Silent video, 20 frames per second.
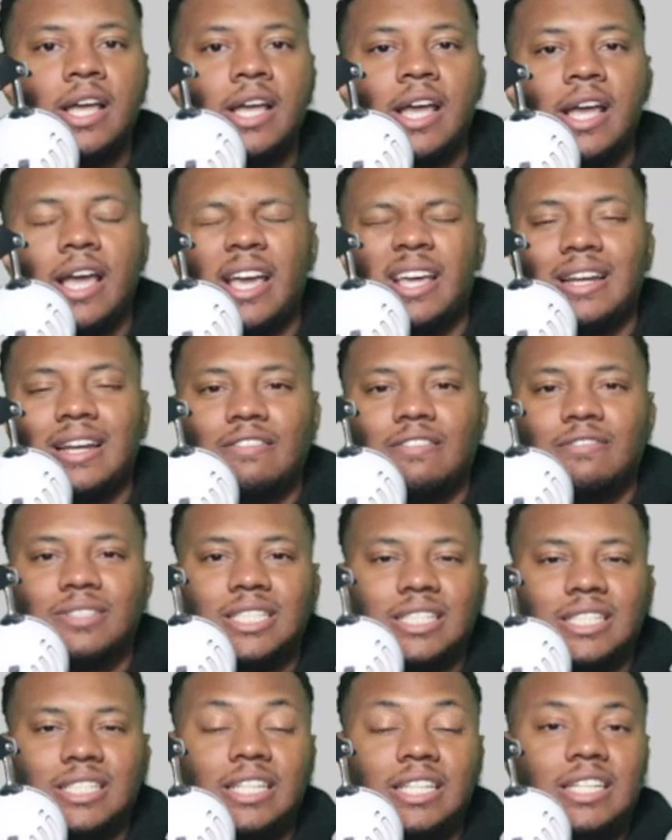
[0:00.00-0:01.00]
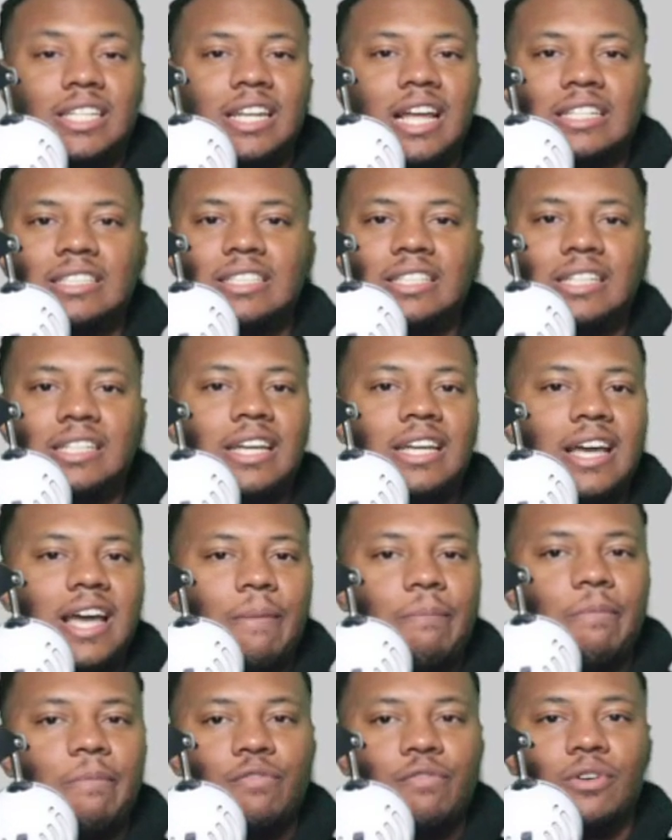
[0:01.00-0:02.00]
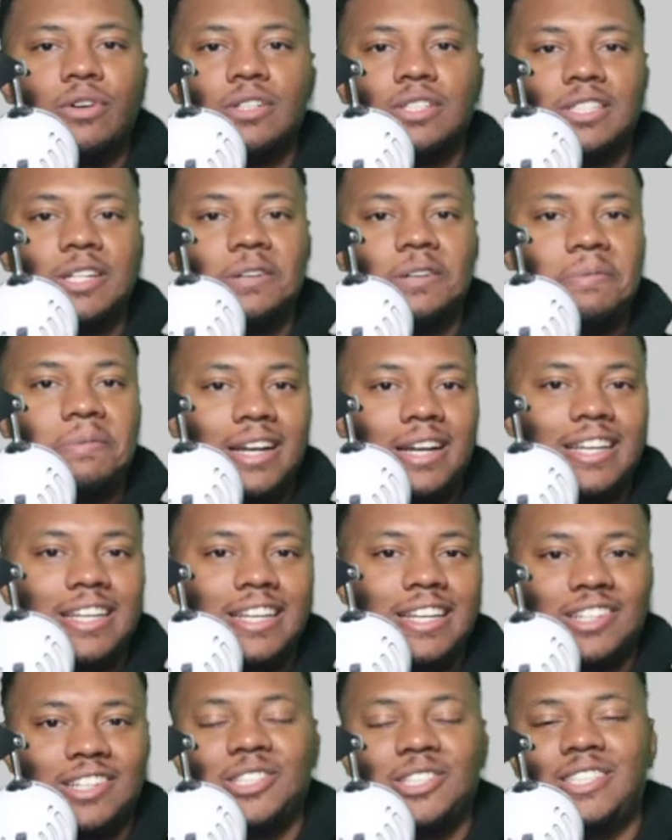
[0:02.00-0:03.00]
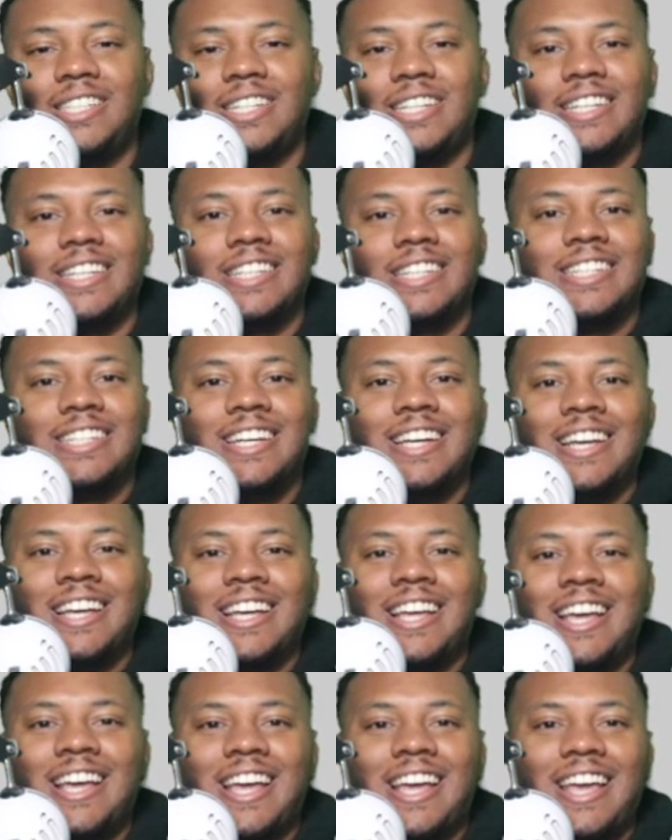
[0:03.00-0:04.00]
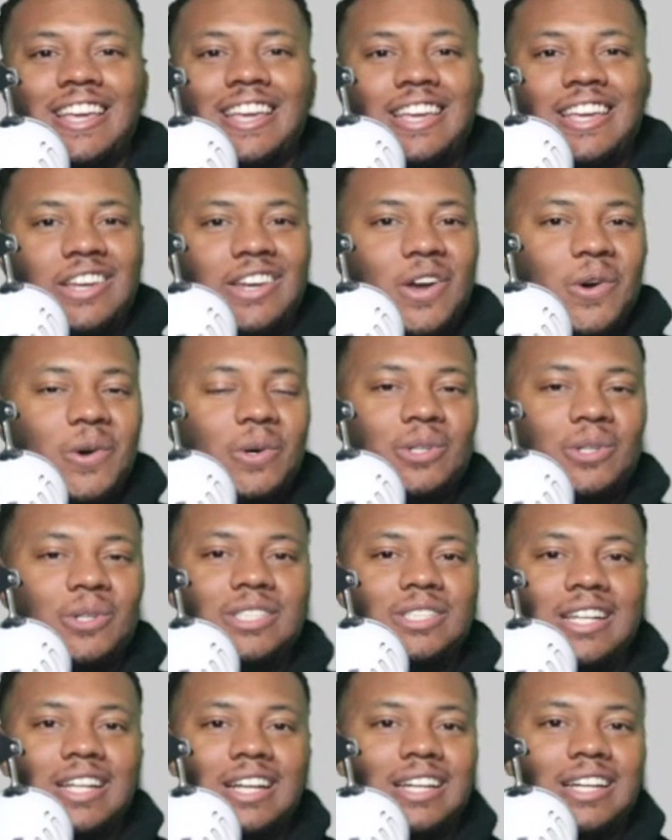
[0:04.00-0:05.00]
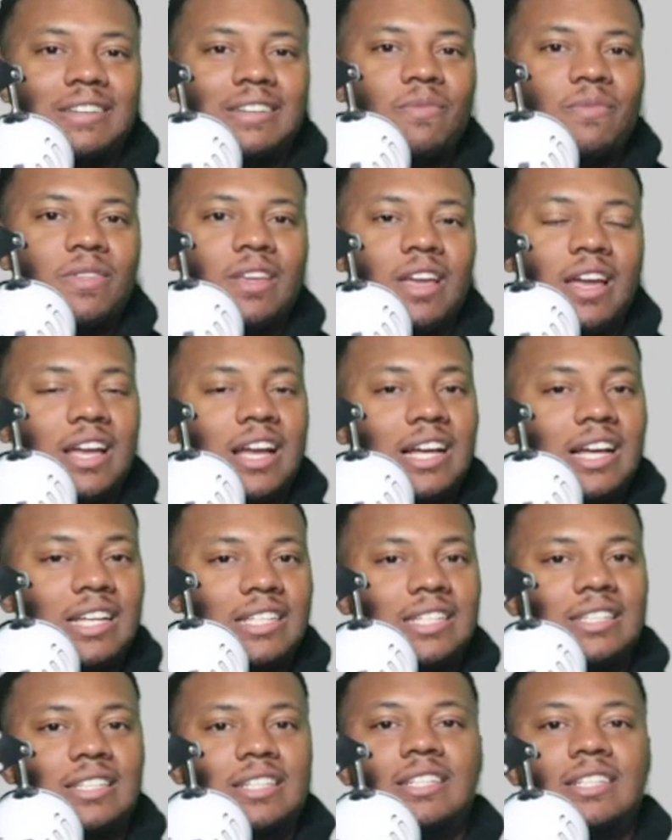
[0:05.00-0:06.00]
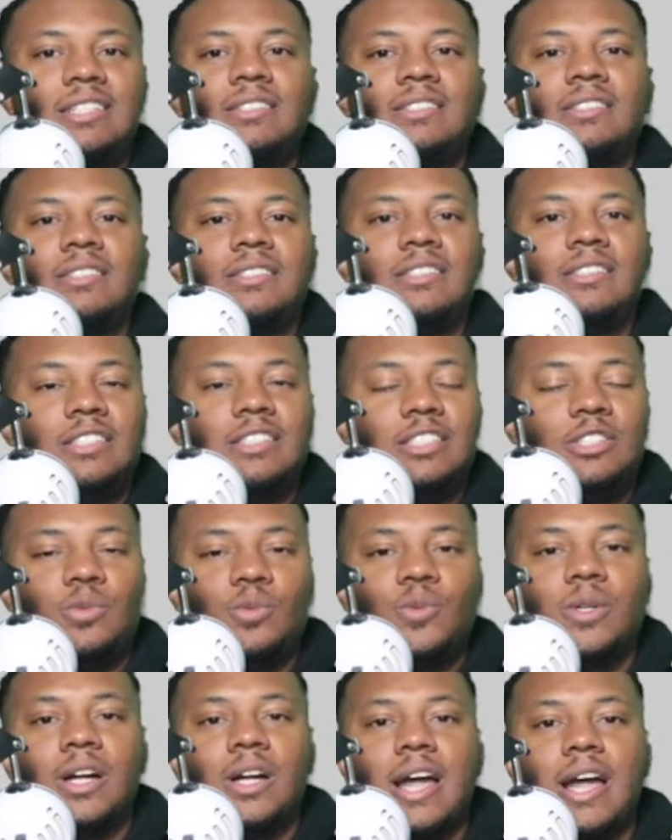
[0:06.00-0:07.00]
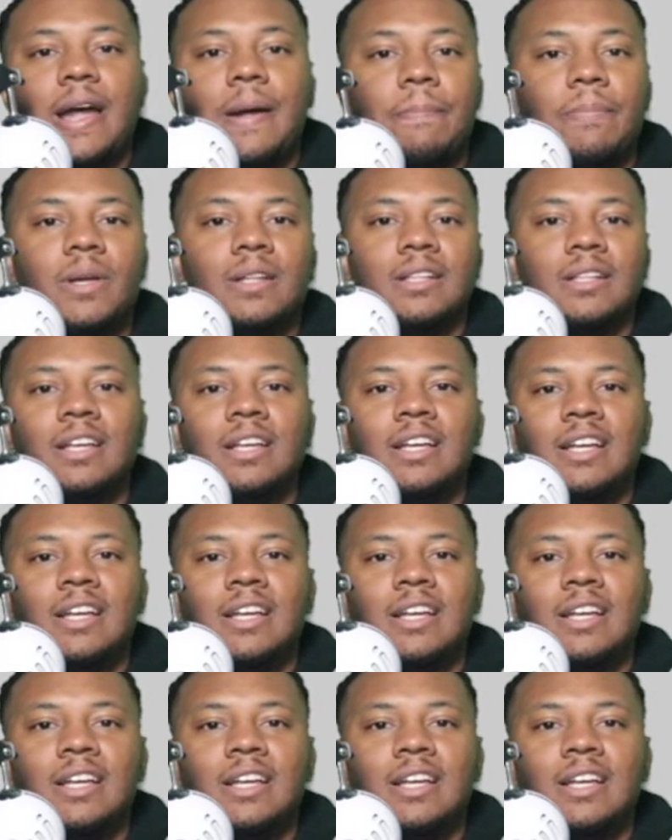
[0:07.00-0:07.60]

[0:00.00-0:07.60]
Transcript: and I've seen it happen for somebody else, and he knows, like, hey, I did this, this is what happened.